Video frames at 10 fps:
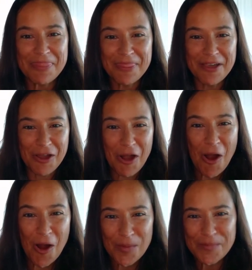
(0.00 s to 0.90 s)
the
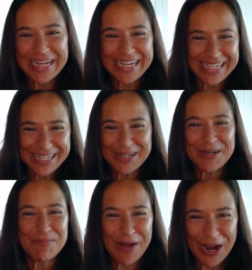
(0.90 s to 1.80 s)
karmic
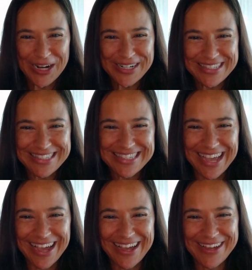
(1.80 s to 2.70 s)
parts
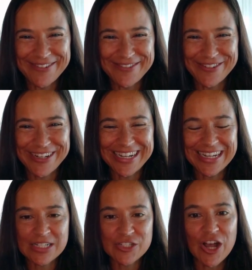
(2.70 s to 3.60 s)
of
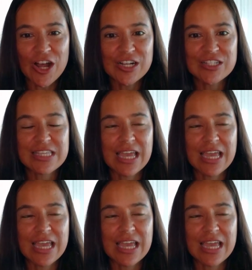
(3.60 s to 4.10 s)
reading charts.